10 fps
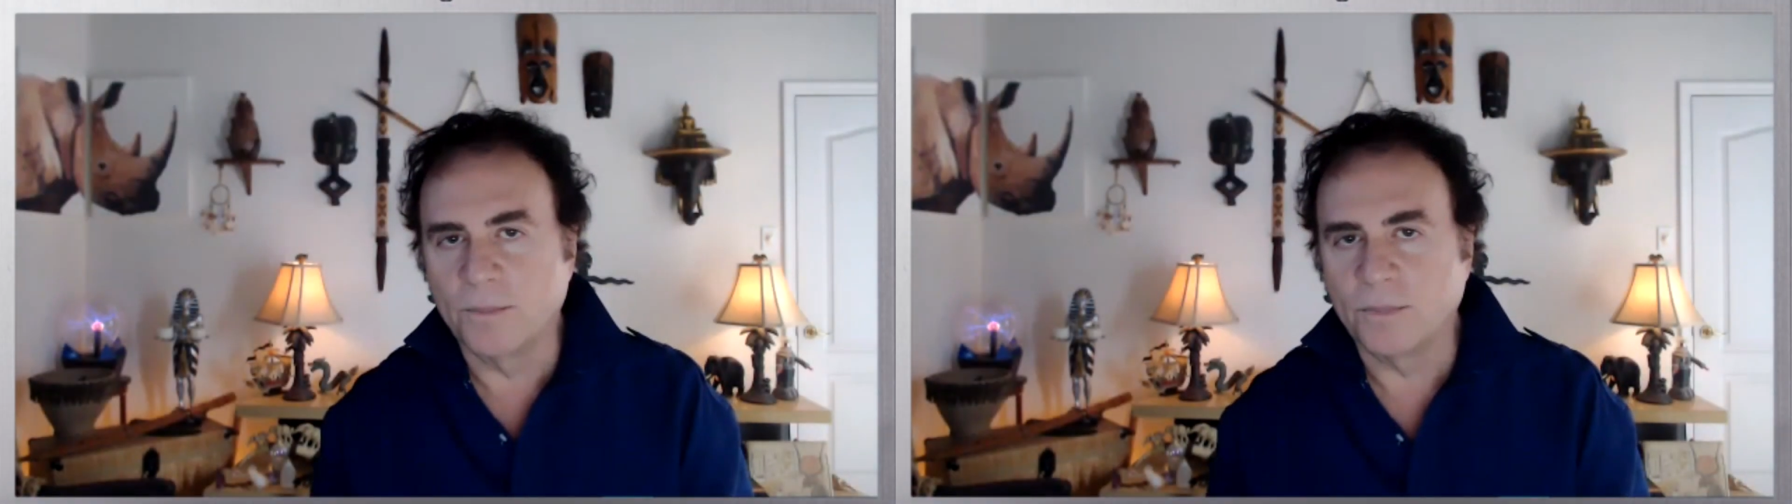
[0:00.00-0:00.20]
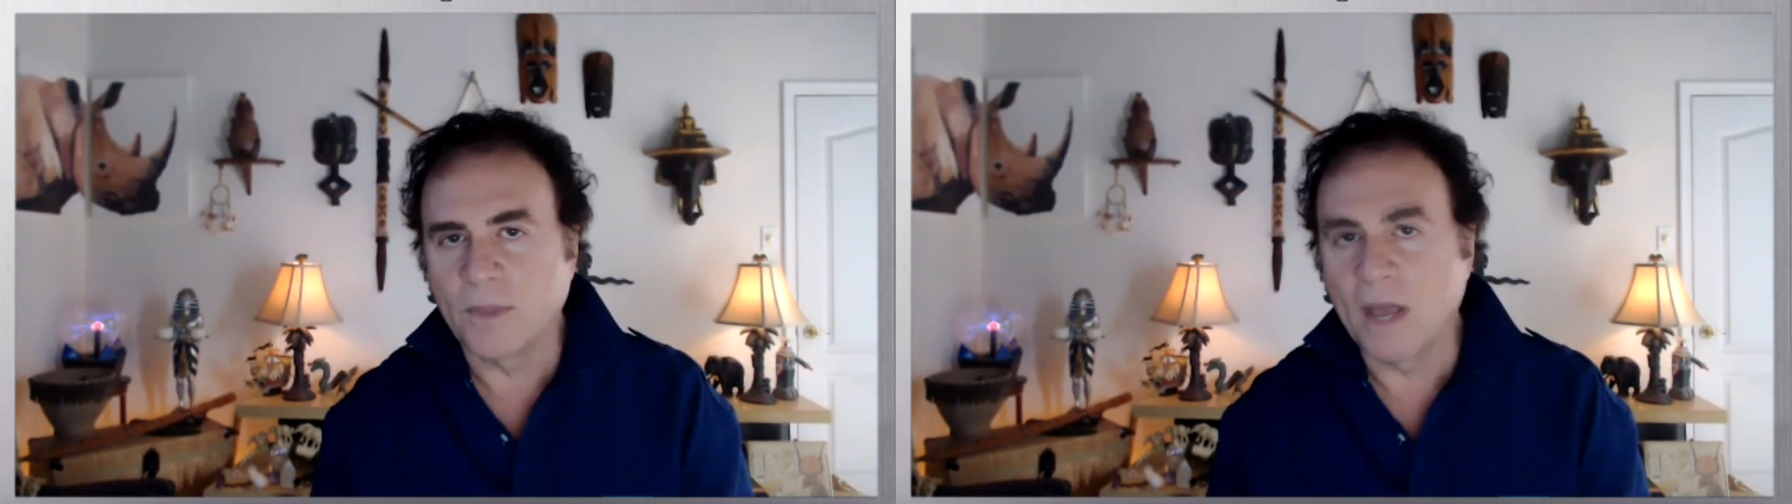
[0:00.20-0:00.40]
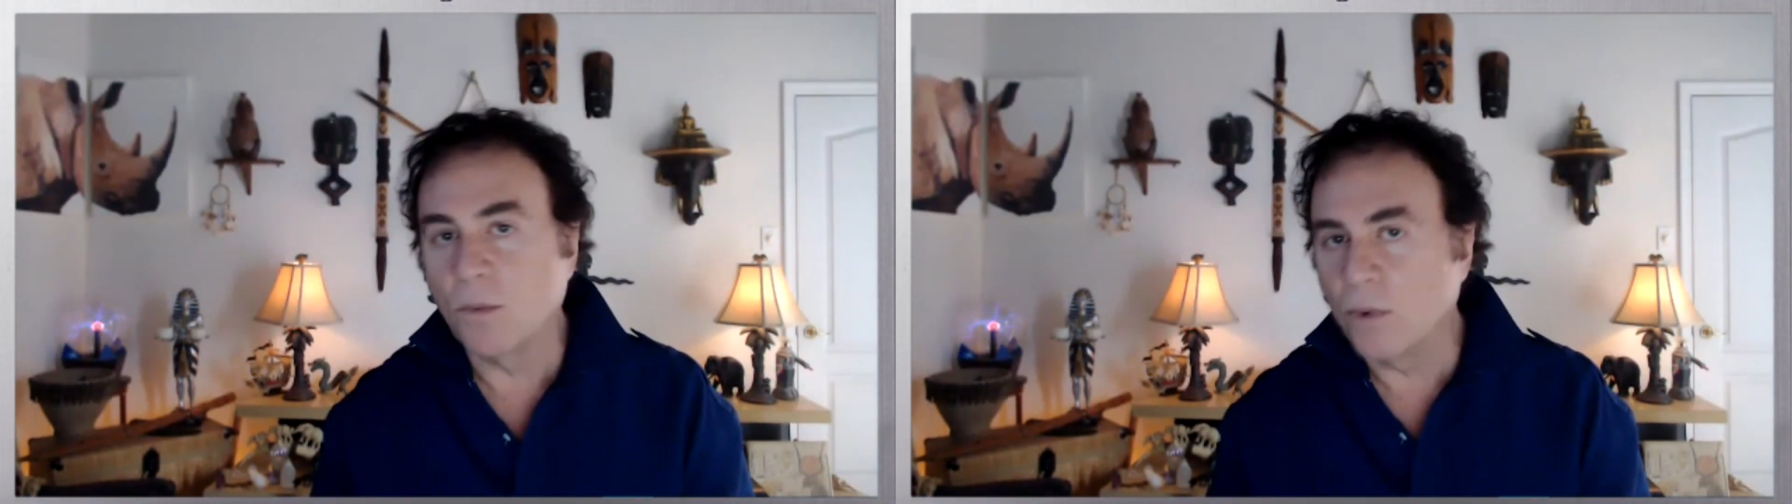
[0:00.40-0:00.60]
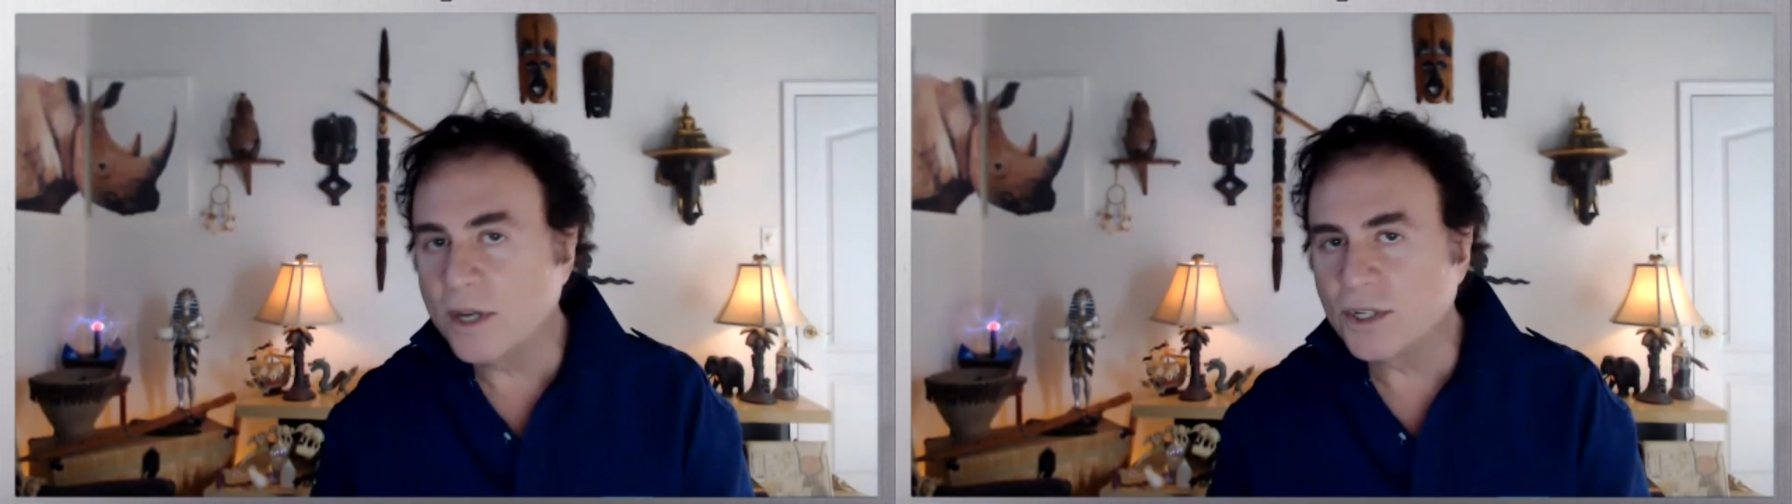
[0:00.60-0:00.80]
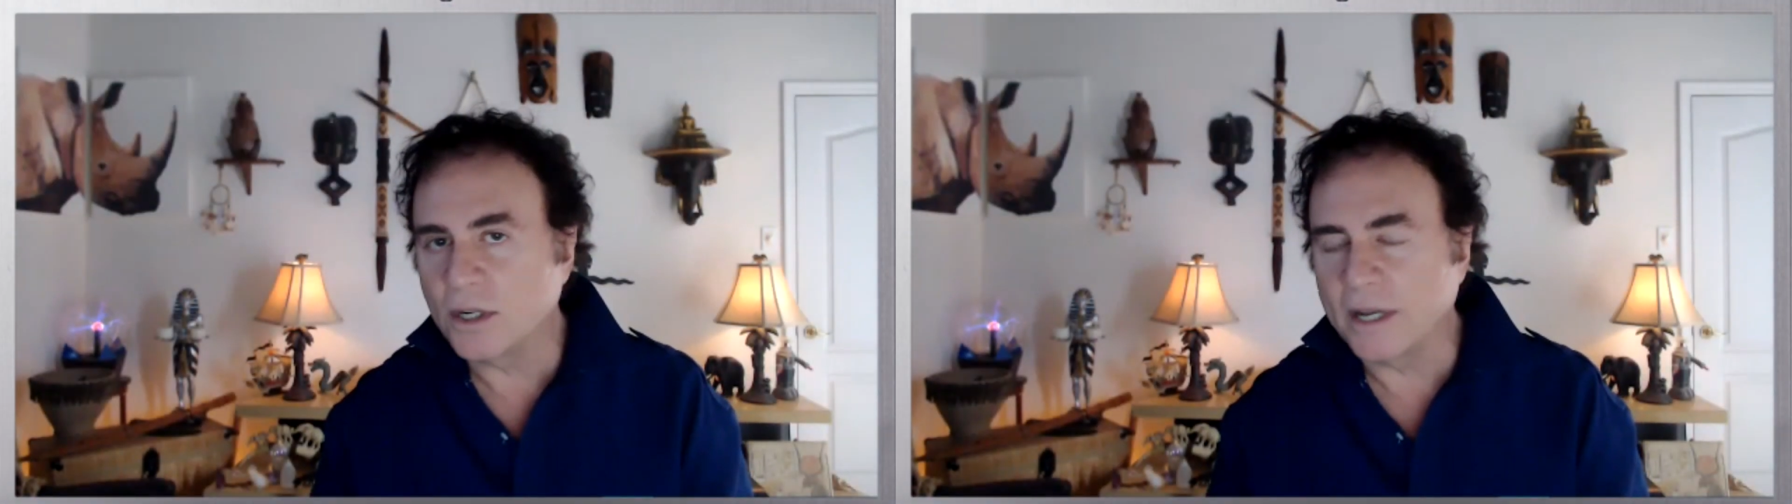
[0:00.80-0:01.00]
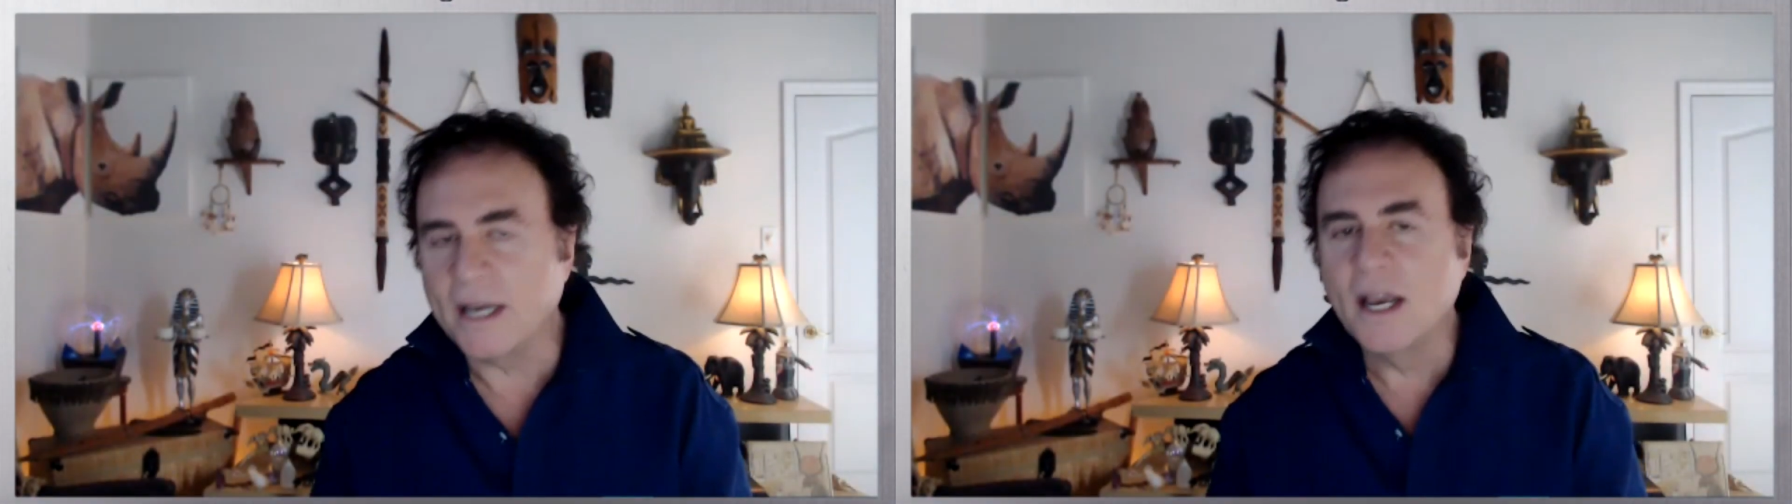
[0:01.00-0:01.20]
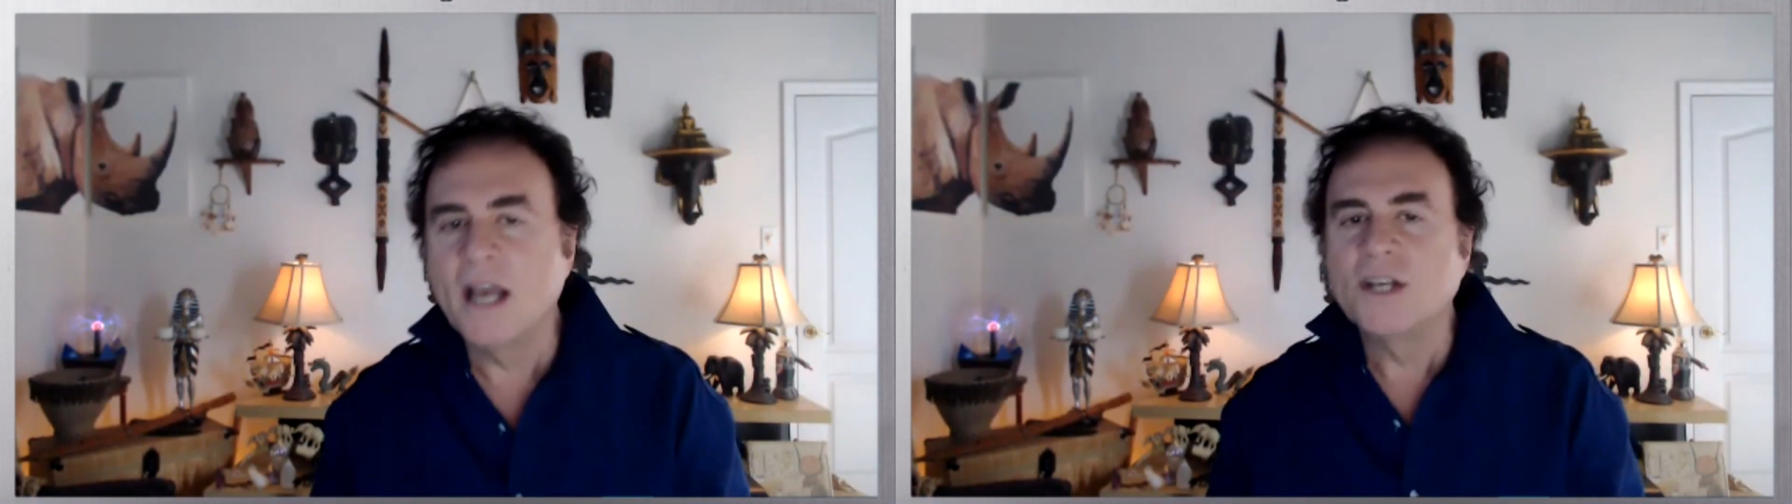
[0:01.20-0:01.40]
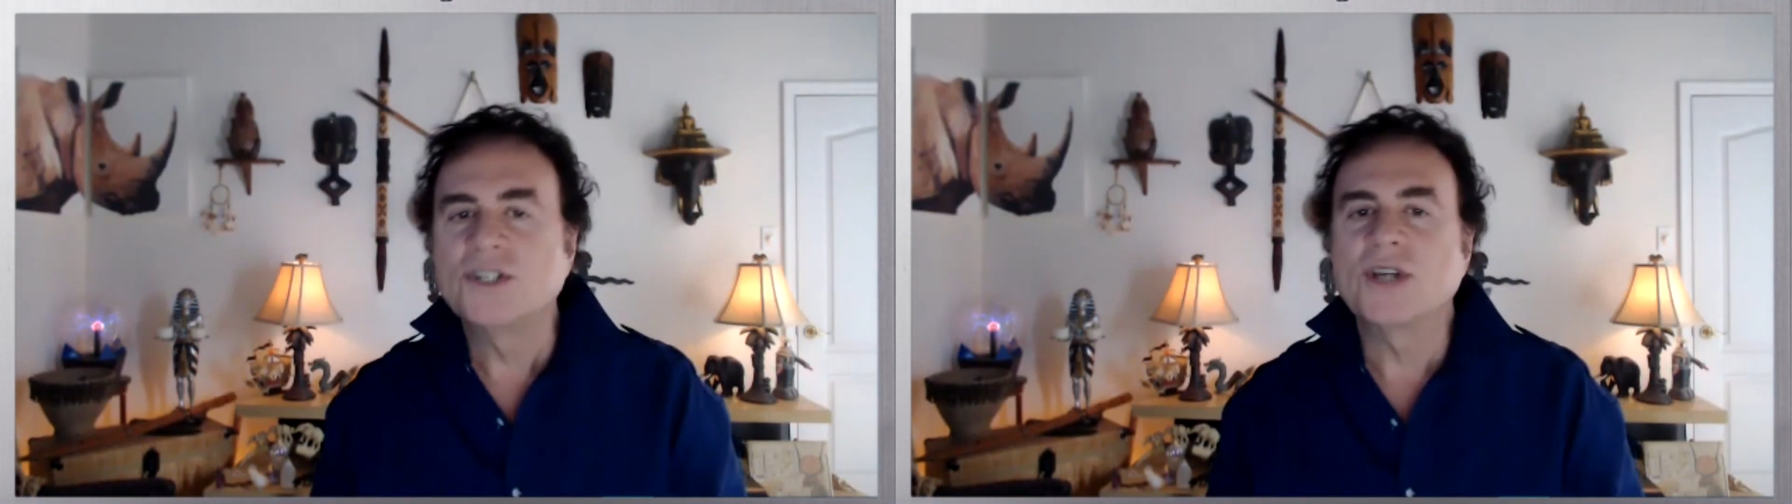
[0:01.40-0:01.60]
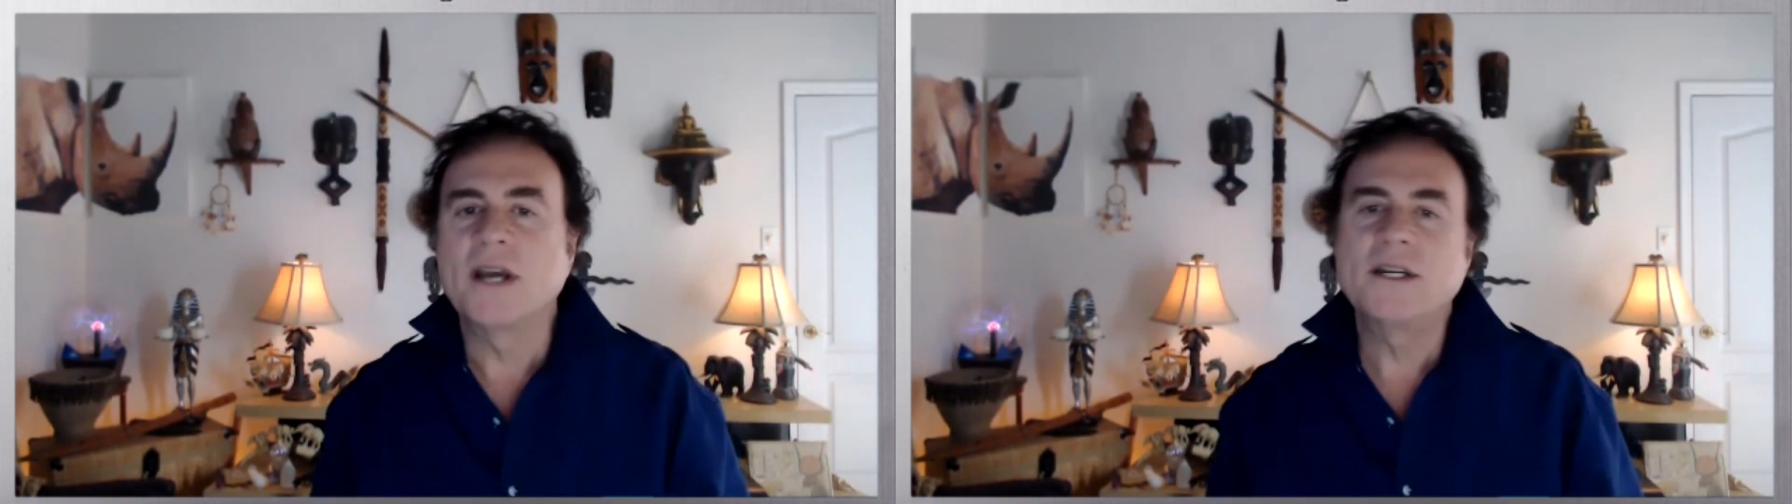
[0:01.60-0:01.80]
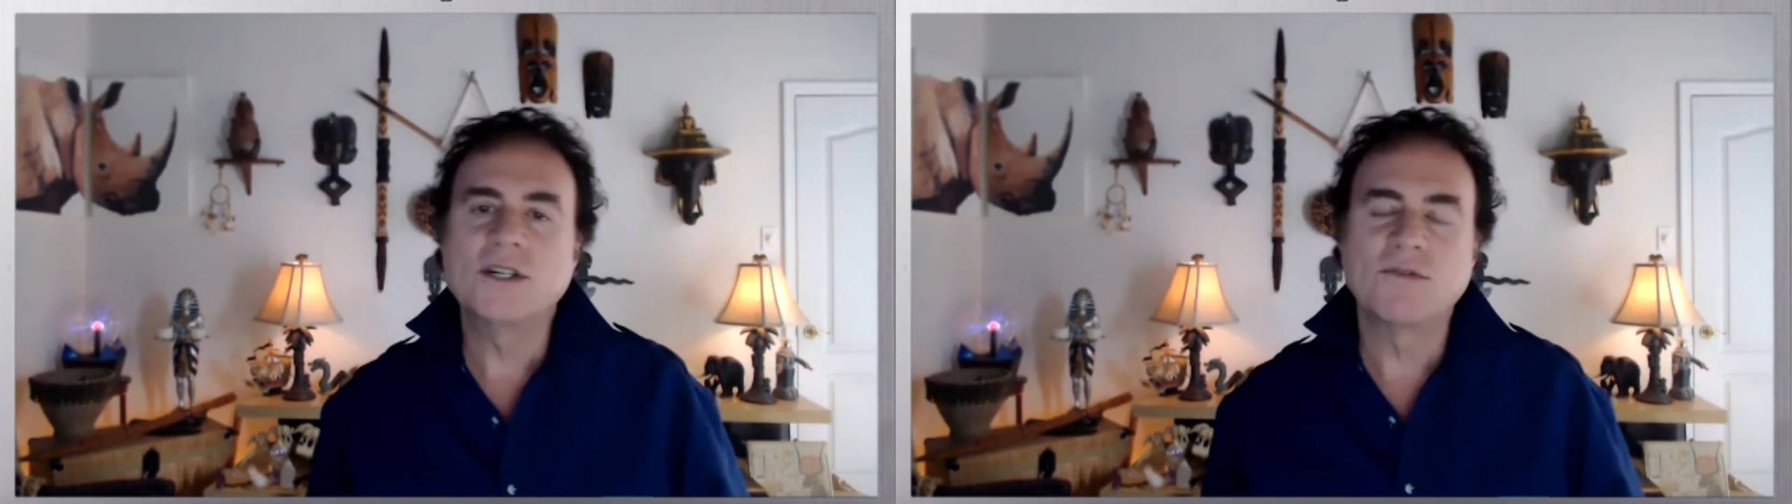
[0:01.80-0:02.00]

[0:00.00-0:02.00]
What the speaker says: And recently, scientists